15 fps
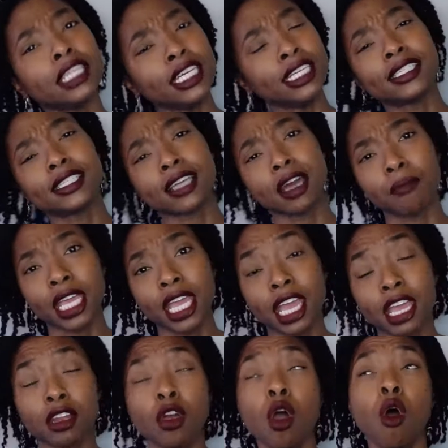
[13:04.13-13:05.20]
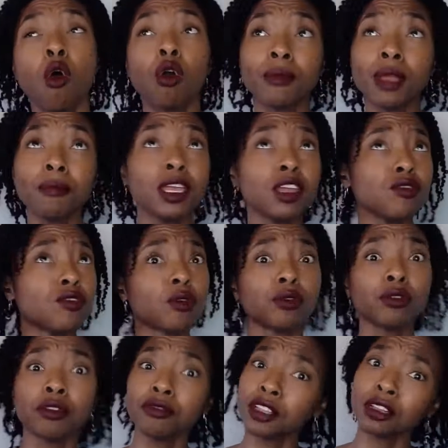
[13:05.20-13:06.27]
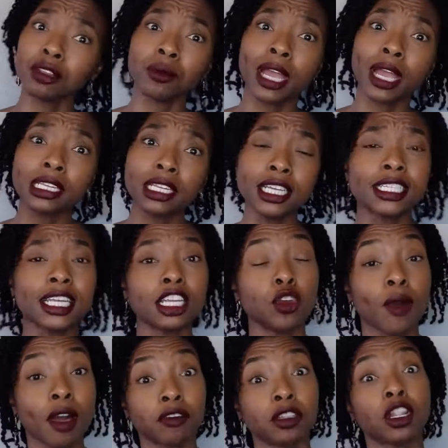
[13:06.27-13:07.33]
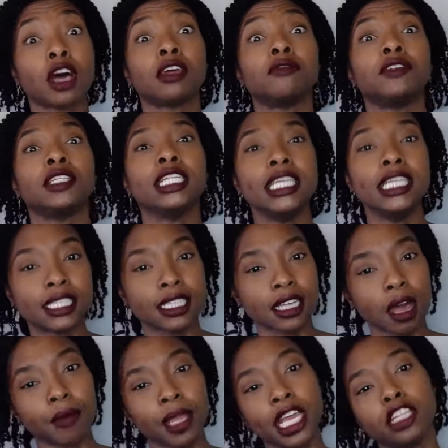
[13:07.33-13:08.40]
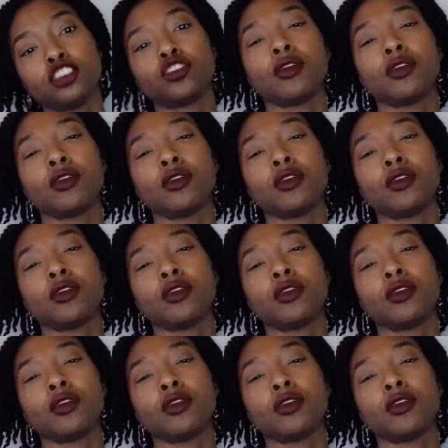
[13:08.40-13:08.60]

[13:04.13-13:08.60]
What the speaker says: leads coming in, or maybe you don't know if they're the right leads and you have a lot of leads coming in.